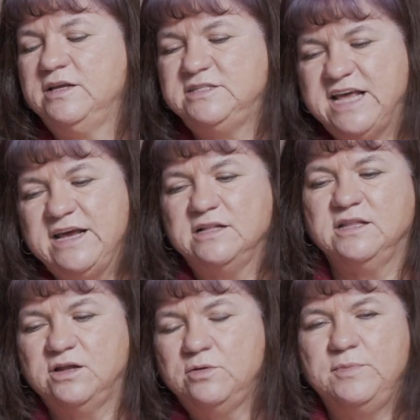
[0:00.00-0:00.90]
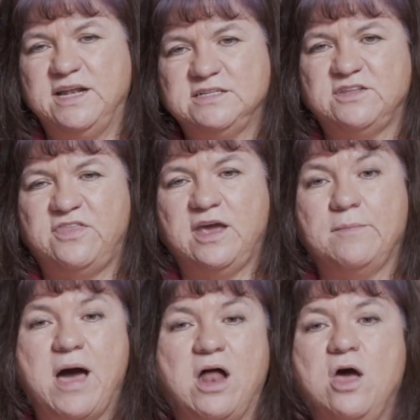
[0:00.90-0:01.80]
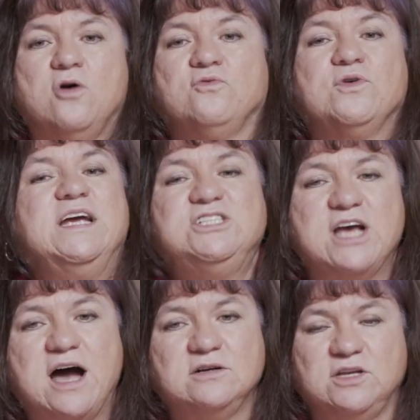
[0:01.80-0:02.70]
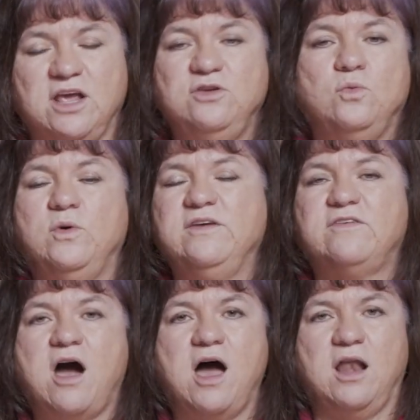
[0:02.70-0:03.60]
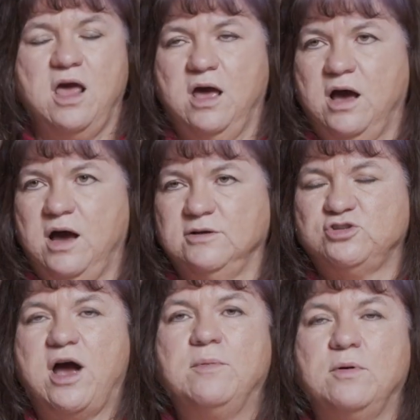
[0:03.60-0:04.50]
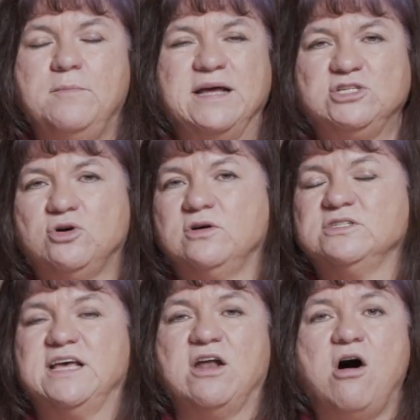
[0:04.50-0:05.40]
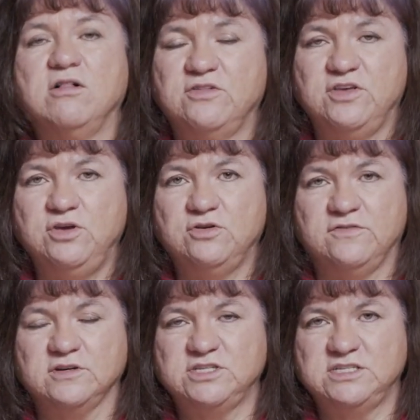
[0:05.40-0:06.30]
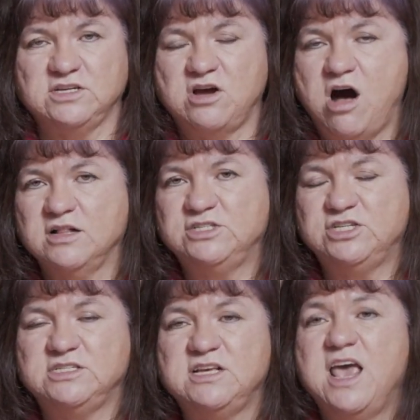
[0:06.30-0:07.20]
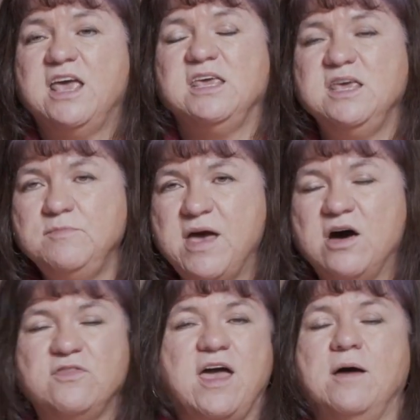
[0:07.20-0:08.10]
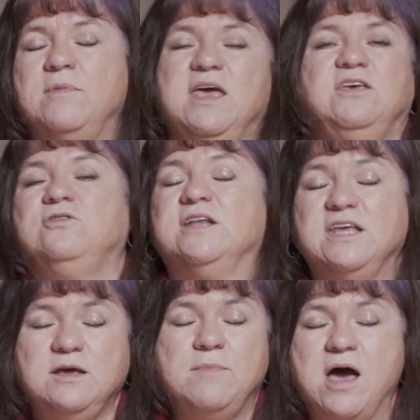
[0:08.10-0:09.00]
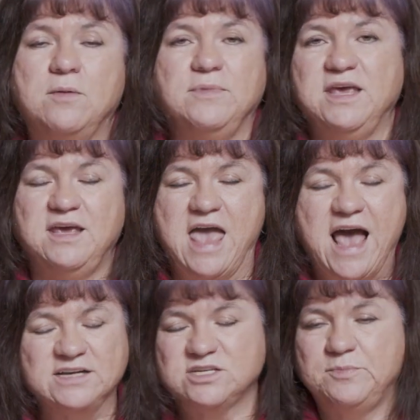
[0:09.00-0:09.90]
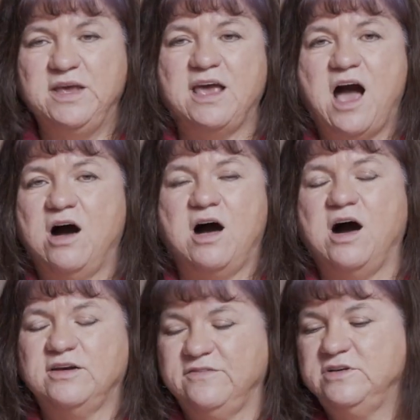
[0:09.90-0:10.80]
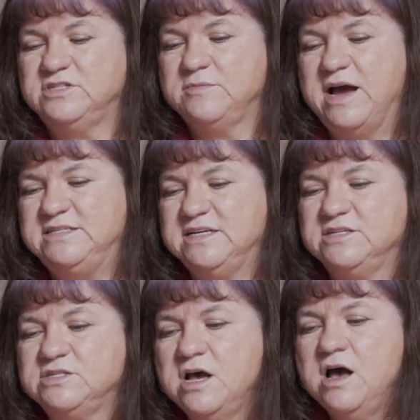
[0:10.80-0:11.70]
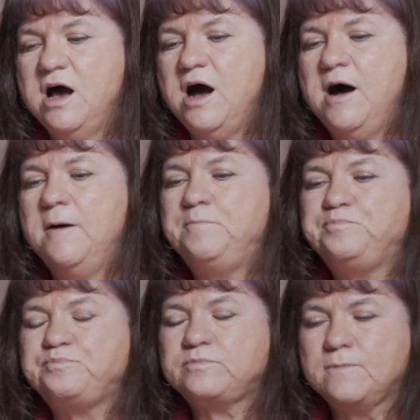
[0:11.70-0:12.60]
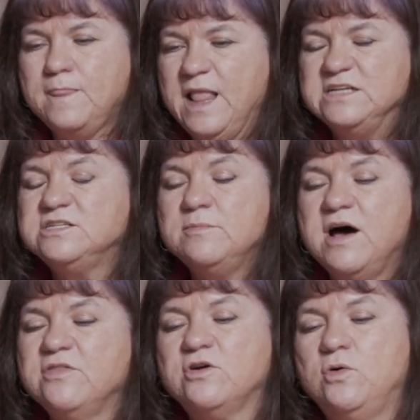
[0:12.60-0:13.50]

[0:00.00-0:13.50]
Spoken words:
take a little minute to think about. Reach out. We've got tribal mentors at all of the universities and colleges. Email them. You can email me, ask me. I'll give you some ideas. Some other